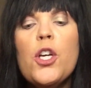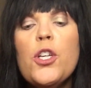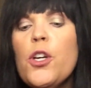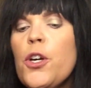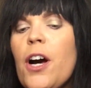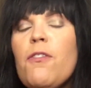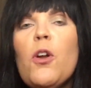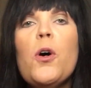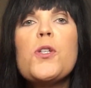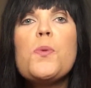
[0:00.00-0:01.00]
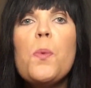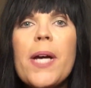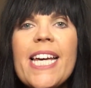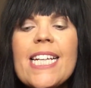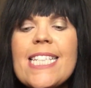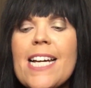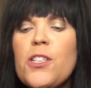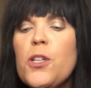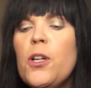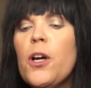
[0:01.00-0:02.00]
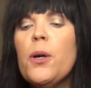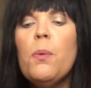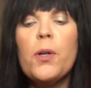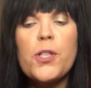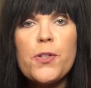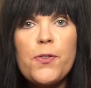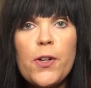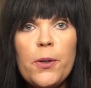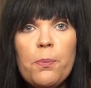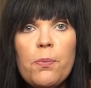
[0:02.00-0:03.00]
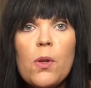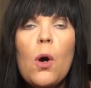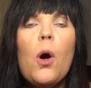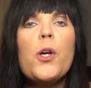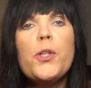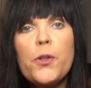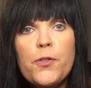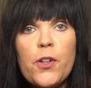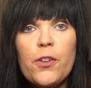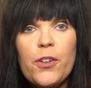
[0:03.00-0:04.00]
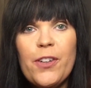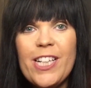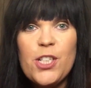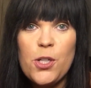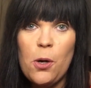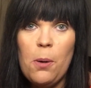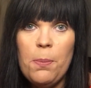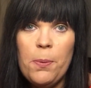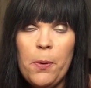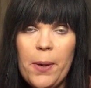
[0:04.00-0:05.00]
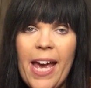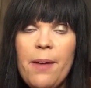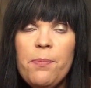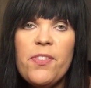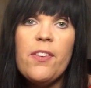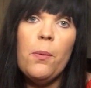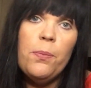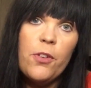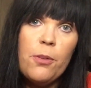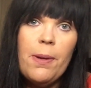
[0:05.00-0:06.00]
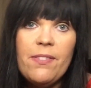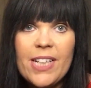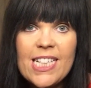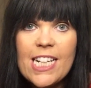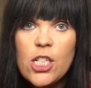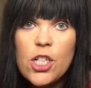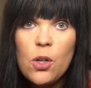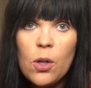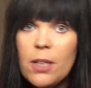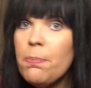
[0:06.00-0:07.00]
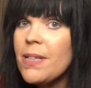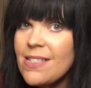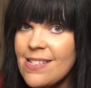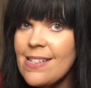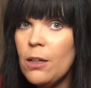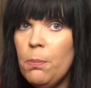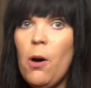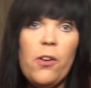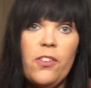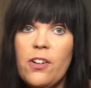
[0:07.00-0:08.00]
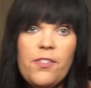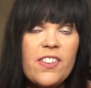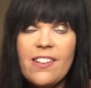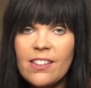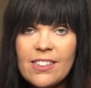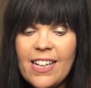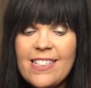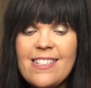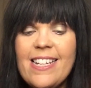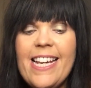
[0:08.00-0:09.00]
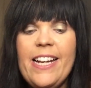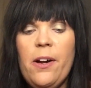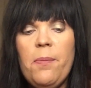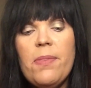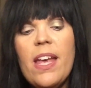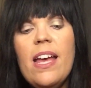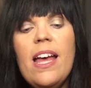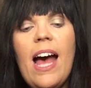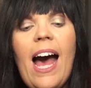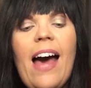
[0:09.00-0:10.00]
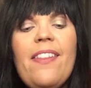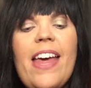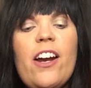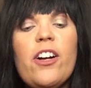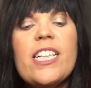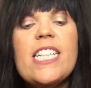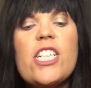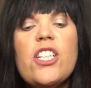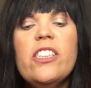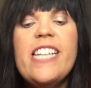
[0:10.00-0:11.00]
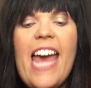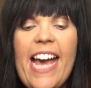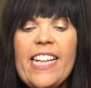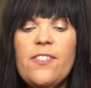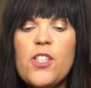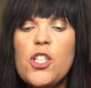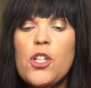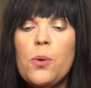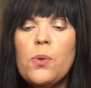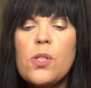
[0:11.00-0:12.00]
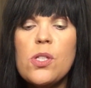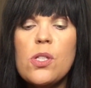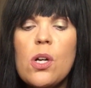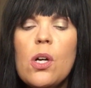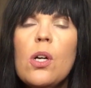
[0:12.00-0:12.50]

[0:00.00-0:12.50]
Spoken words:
You have lost weight and you look wonderful, or you've done a great job. Okay, so there's a bit of a condition on it, but it's still positive, still nice to hear. And then our conditional negative strokes.